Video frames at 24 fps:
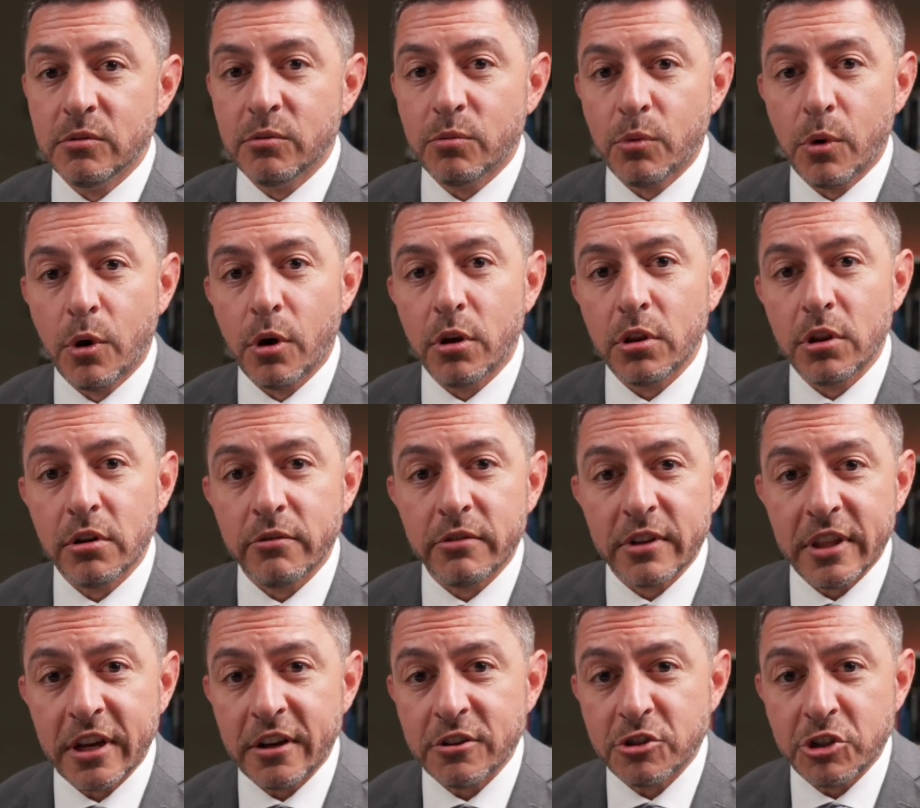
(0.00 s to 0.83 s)
We're all
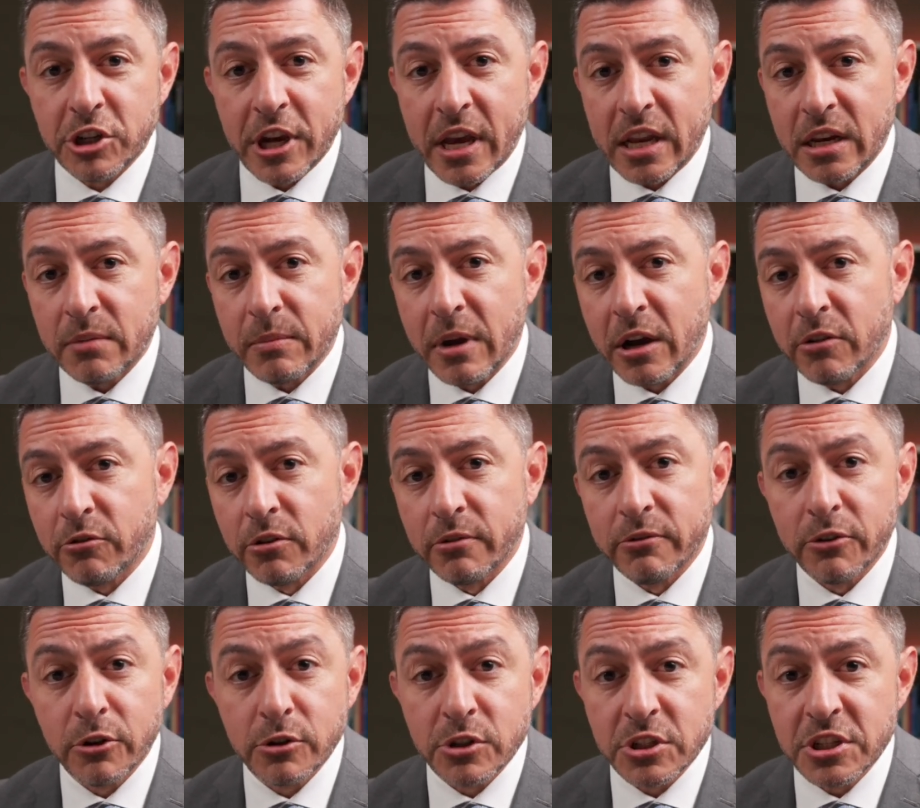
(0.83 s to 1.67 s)
over there chatting about
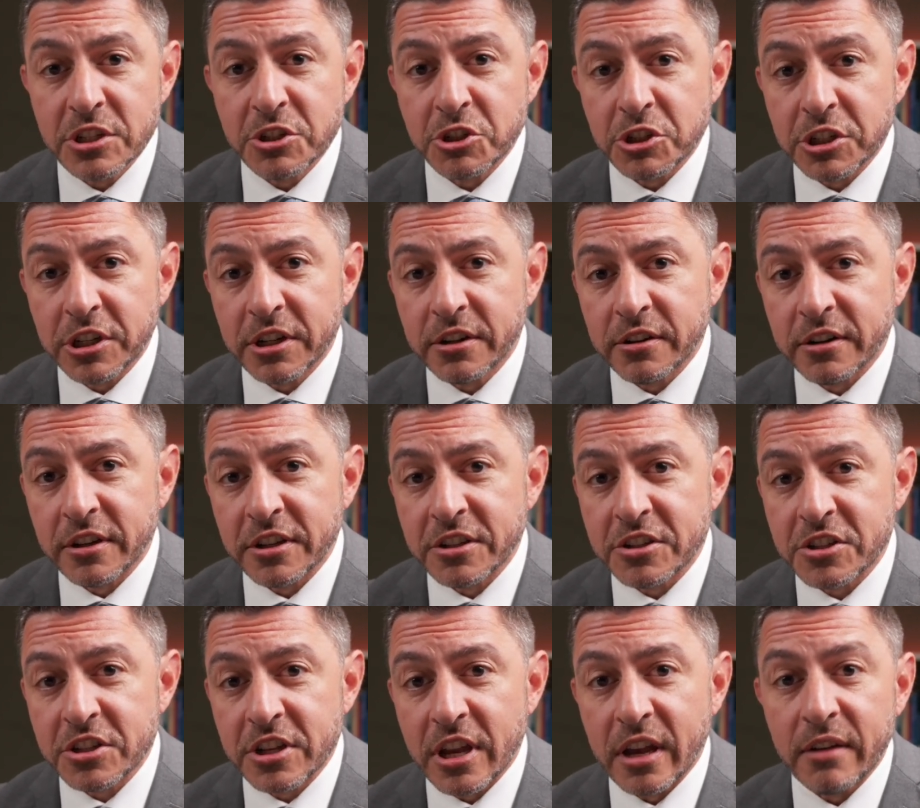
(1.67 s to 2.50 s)
reverse engineering
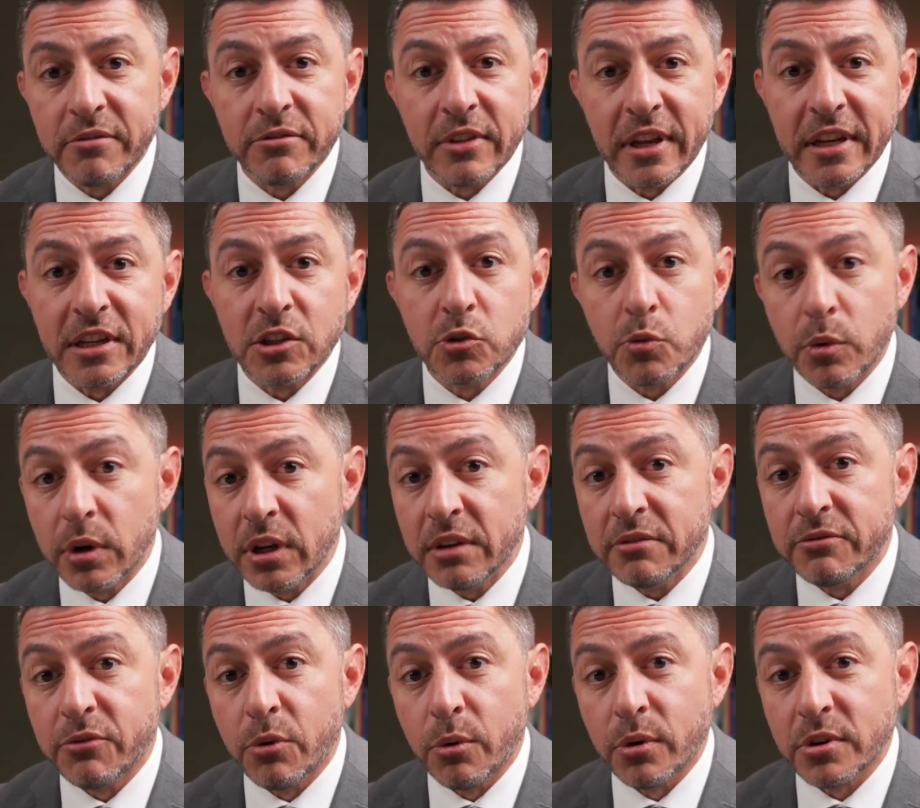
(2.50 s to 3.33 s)
stuff like
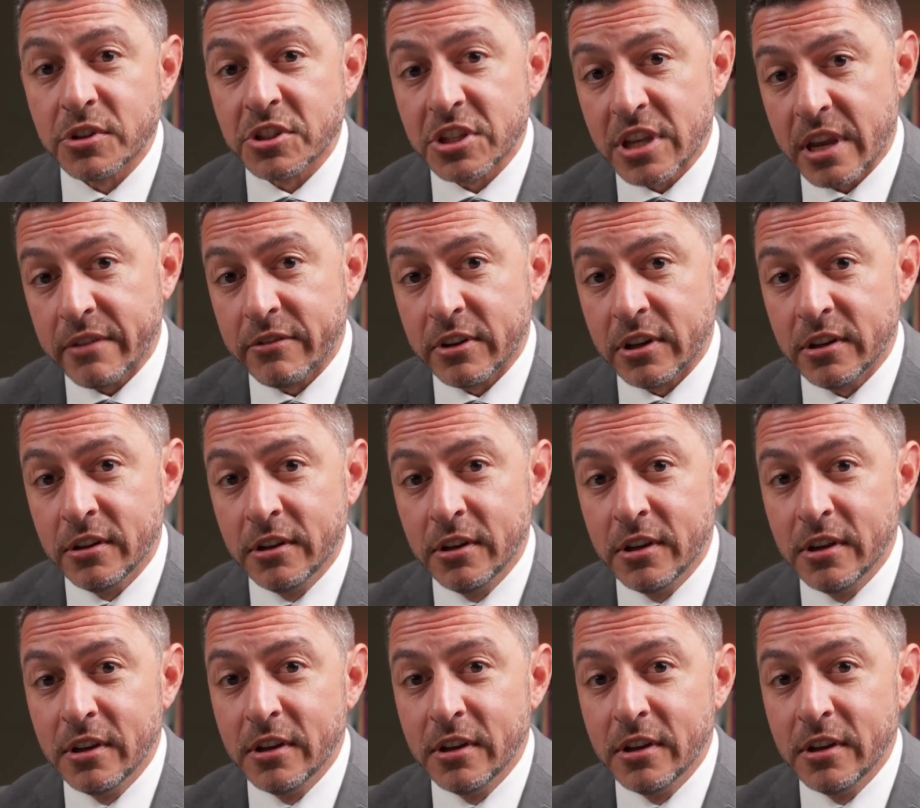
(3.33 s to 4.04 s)
24 7.